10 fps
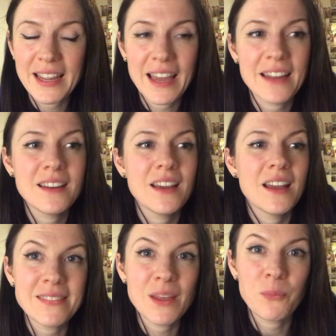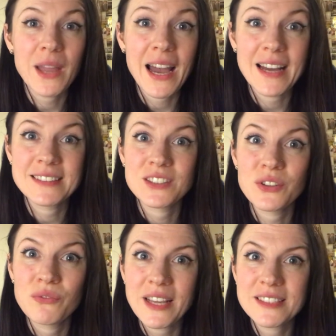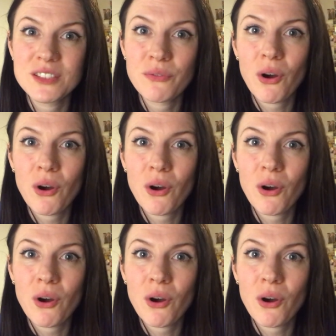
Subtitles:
again. And then we had the rest of